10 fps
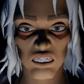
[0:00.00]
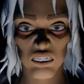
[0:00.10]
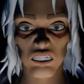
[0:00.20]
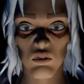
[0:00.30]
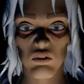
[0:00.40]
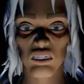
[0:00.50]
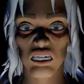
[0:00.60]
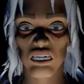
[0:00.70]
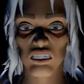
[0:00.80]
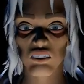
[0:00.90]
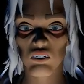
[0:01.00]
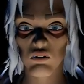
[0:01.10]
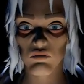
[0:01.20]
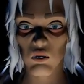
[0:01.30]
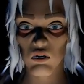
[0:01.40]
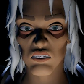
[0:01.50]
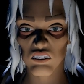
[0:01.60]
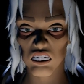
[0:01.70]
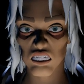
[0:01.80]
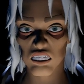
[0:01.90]
that your tears could poison
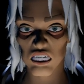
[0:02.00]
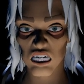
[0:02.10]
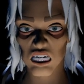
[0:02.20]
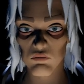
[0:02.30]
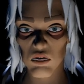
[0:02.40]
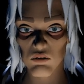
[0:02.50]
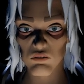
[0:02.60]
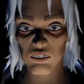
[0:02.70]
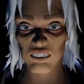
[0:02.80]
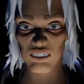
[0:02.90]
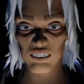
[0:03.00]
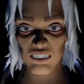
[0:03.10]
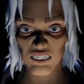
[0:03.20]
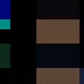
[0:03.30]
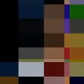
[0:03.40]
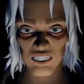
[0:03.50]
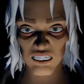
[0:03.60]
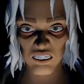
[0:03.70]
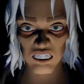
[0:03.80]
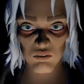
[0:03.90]
and kill the puppy
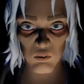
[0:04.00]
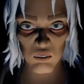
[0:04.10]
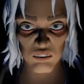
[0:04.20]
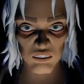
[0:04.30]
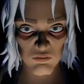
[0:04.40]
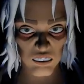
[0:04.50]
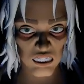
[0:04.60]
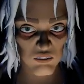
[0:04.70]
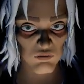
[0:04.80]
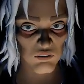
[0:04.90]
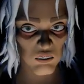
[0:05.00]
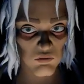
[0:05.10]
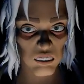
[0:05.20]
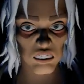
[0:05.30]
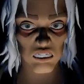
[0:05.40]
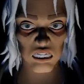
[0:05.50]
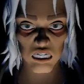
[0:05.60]
that just wanted to make you feel better?